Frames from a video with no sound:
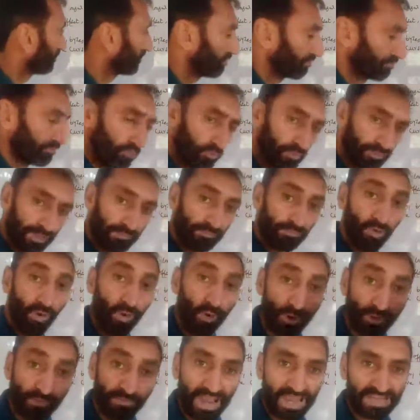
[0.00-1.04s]
move the
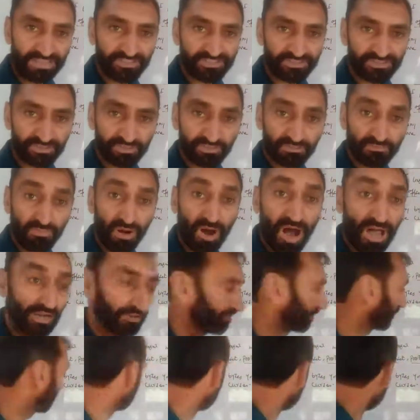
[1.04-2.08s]
4 bytes forward.